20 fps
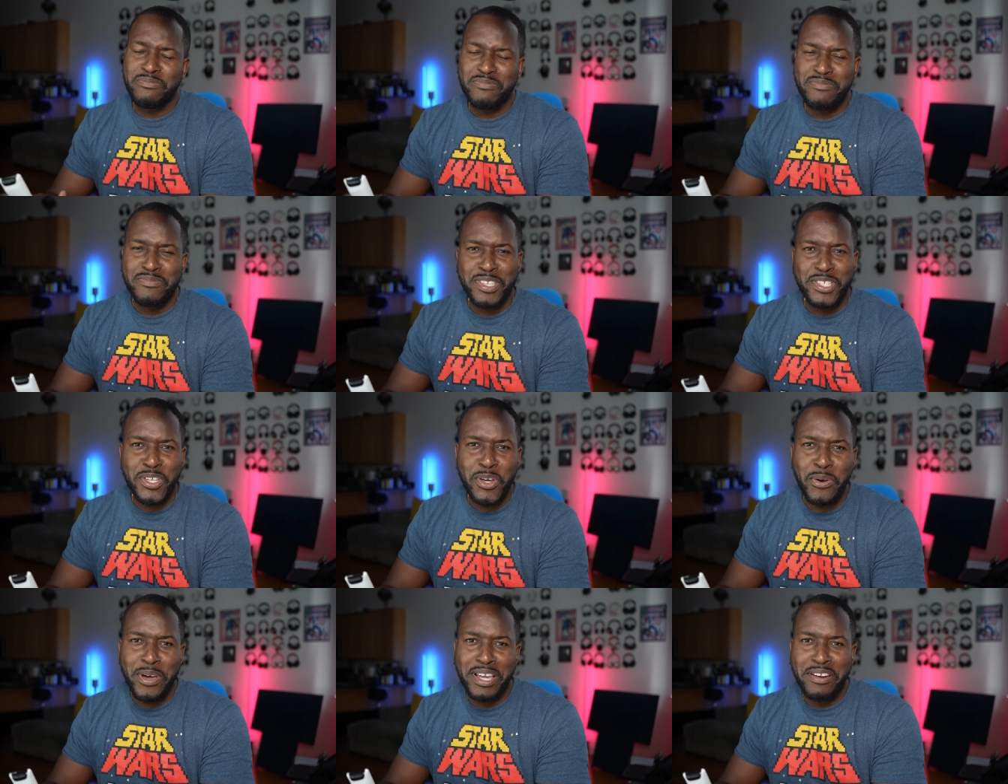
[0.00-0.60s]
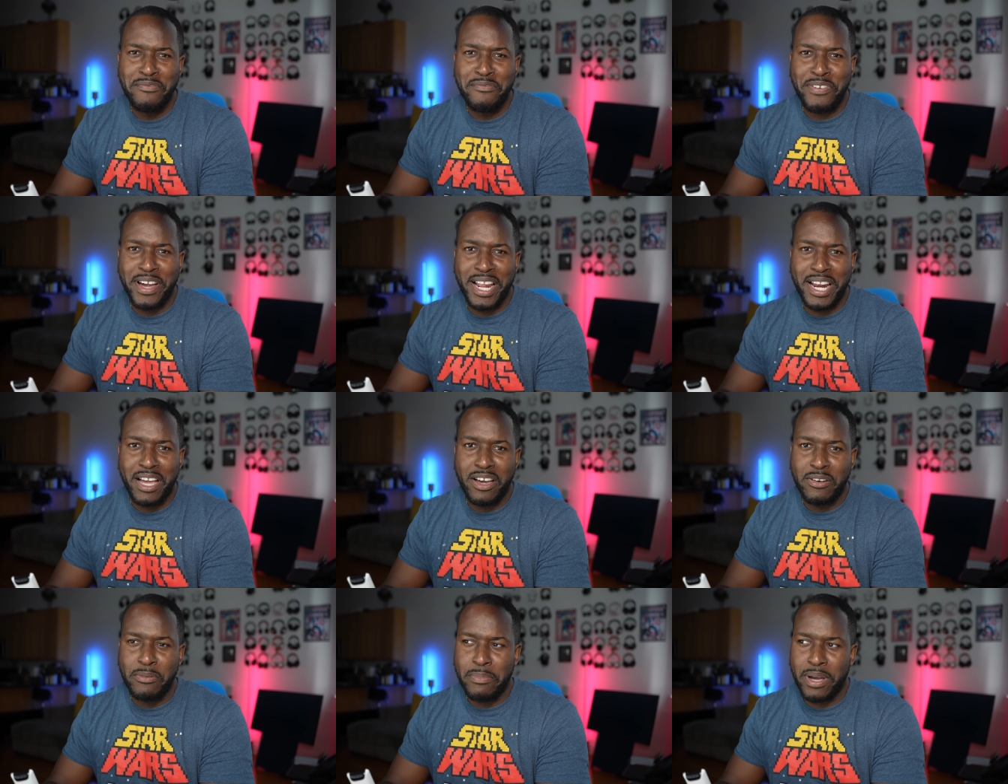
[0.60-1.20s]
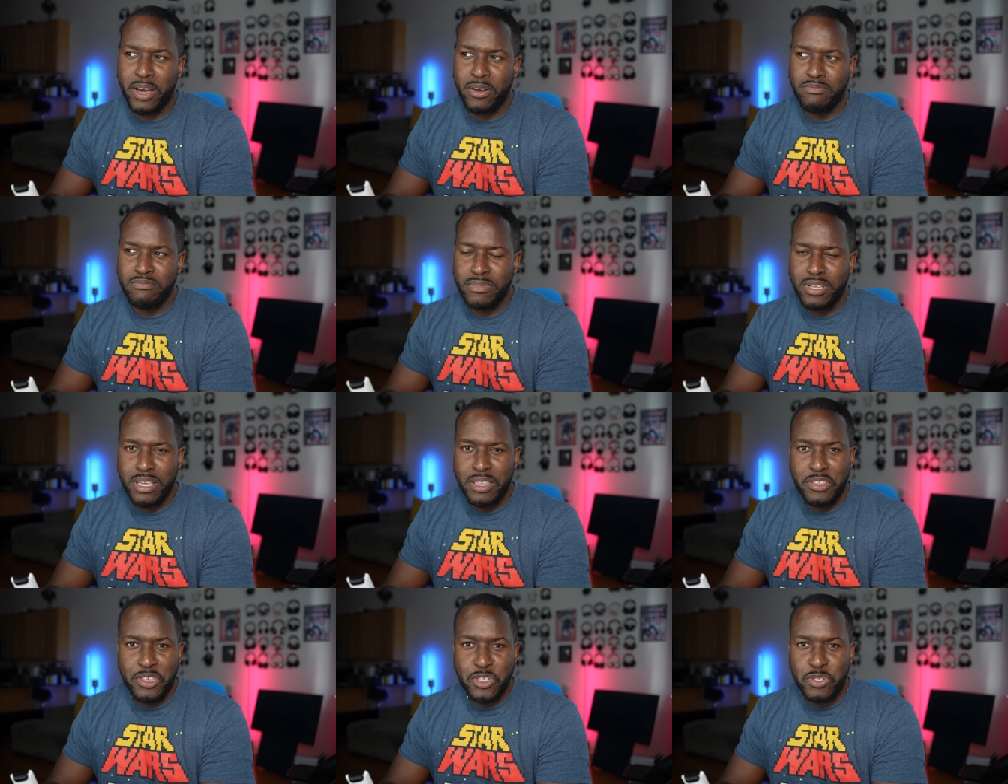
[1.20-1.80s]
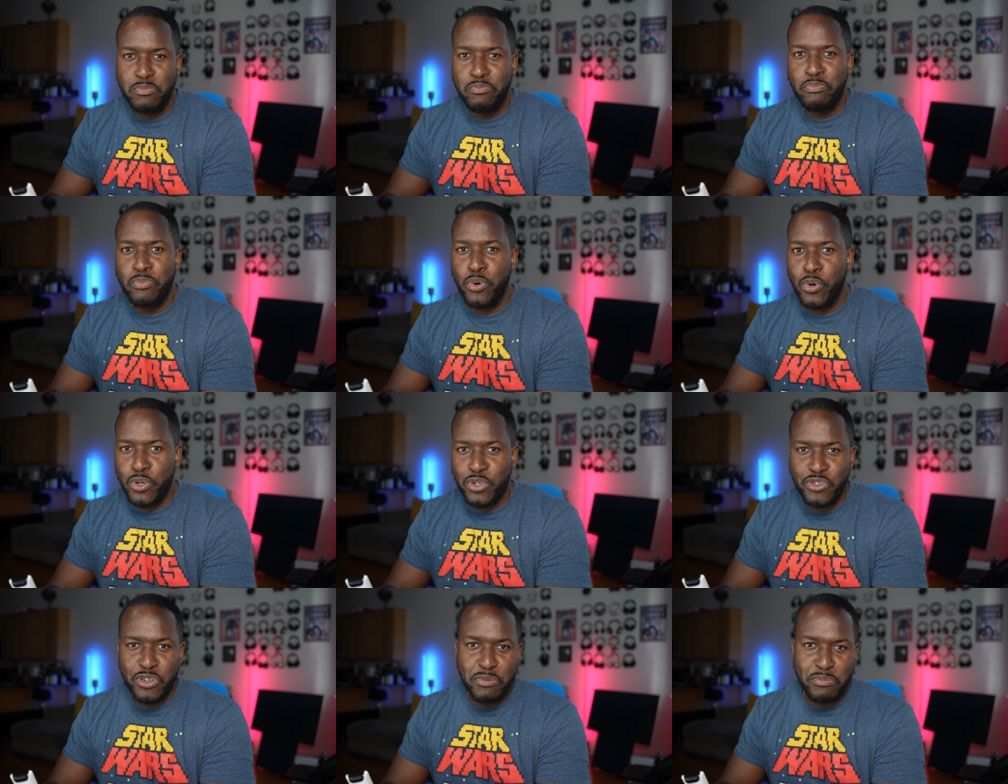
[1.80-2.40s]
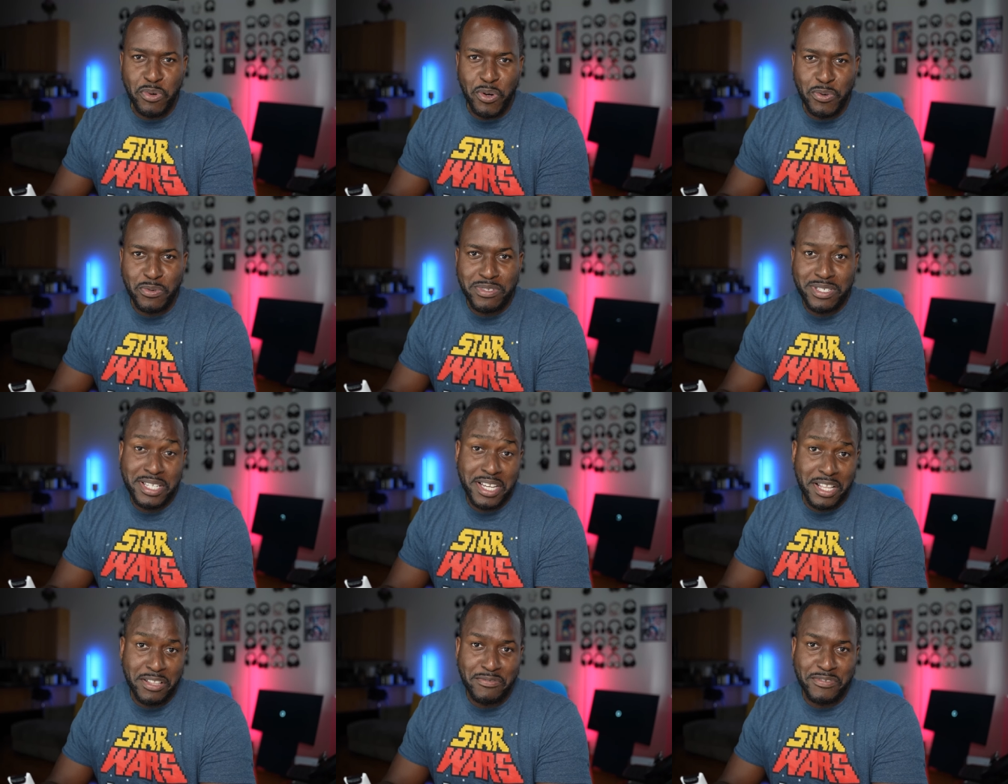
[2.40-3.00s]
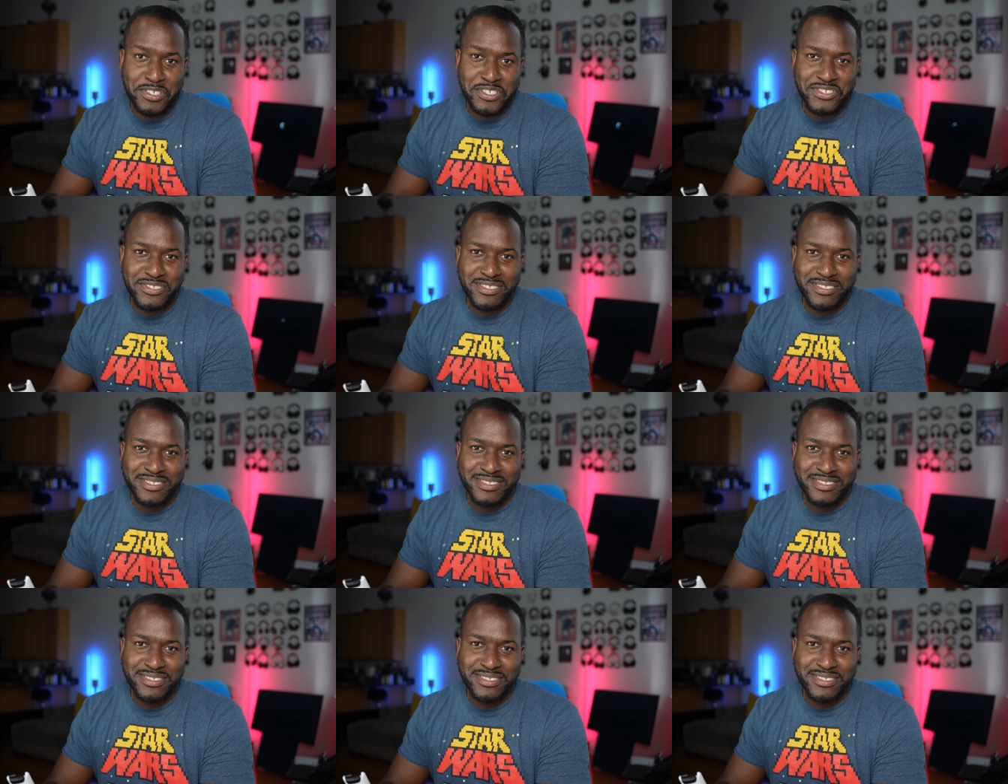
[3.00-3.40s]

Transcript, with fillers: let's go ahead and find out about this portrait mode television.